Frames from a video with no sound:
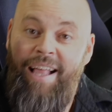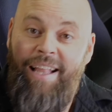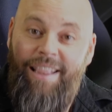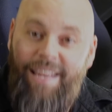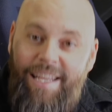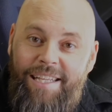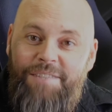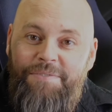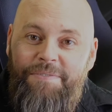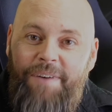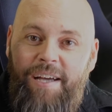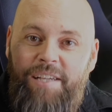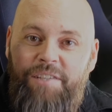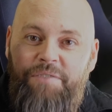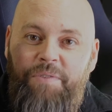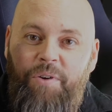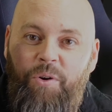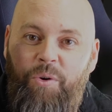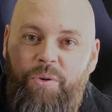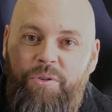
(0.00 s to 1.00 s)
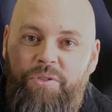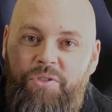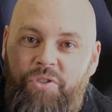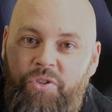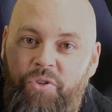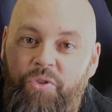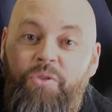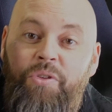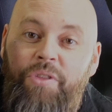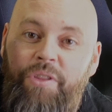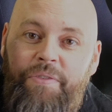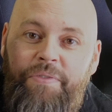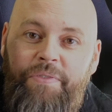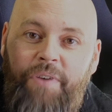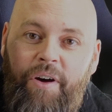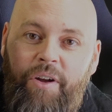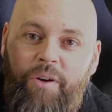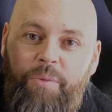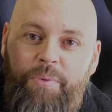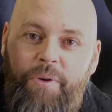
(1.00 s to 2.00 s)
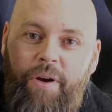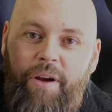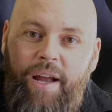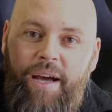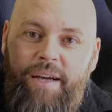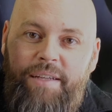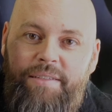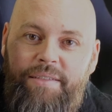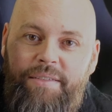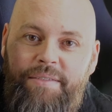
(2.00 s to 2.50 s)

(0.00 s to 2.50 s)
let's fast forward to the final product.